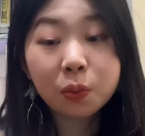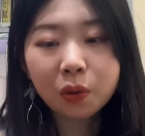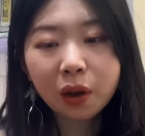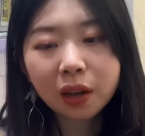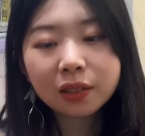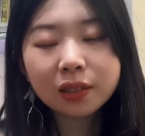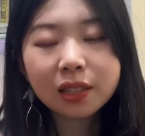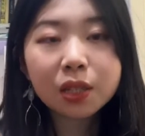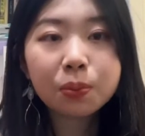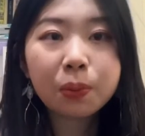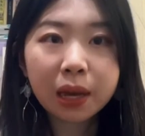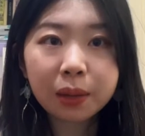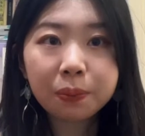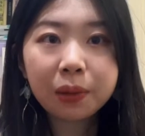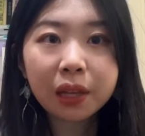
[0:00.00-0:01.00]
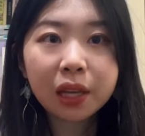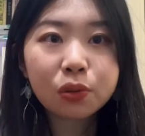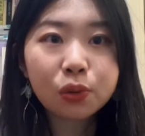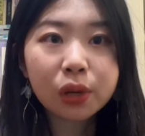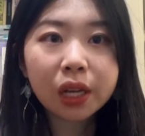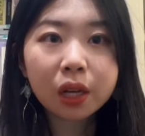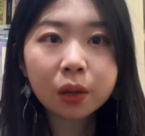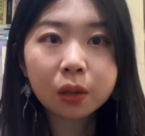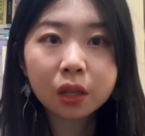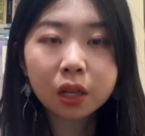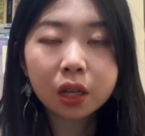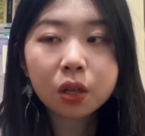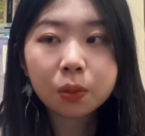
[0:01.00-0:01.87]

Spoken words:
well, this might be a really good